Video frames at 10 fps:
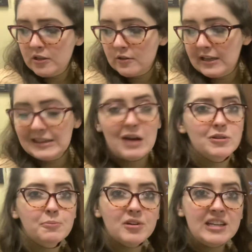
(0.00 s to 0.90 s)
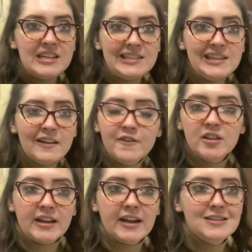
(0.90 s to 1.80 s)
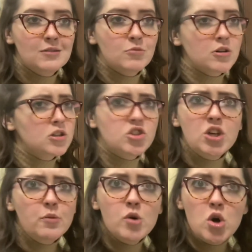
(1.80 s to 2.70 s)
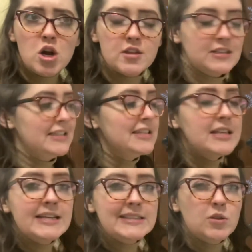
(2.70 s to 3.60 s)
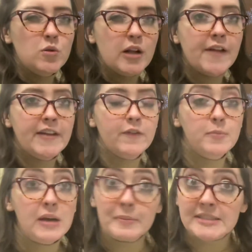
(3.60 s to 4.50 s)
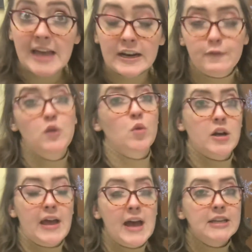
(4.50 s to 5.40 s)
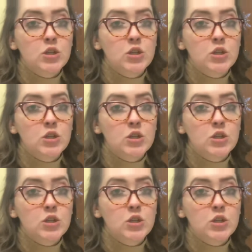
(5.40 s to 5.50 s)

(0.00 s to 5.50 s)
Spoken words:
you're like, that was pretty easy, I feel like I can do more, do more. This isn't like school. I'll never be upset if you work ahead.